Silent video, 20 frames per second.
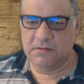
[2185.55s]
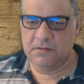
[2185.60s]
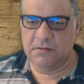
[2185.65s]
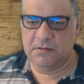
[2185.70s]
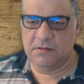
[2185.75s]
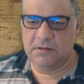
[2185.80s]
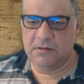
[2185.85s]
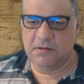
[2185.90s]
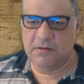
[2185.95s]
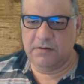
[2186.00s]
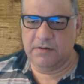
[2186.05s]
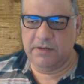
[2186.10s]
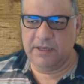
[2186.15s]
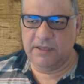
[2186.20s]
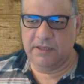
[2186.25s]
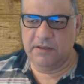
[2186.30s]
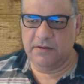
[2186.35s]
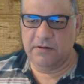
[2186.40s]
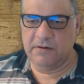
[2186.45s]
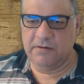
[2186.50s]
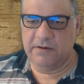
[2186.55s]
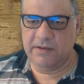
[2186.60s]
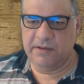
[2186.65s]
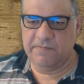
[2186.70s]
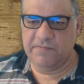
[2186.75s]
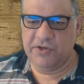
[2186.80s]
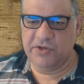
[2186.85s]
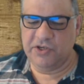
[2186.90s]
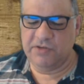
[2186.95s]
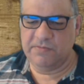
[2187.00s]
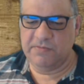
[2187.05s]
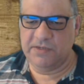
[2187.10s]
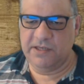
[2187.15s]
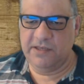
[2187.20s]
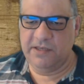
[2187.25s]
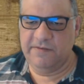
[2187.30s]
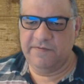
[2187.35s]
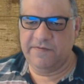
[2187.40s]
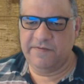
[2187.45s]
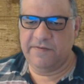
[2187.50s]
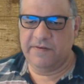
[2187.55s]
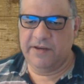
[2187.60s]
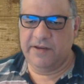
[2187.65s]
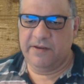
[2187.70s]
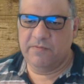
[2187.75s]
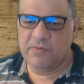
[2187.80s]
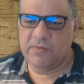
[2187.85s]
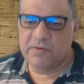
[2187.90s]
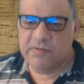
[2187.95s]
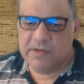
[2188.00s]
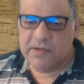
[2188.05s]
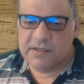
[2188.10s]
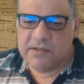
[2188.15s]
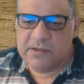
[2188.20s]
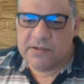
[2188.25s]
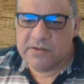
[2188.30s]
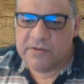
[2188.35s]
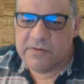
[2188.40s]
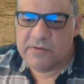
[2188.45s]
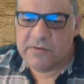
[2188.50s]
Alright, bishop d3, what do I do?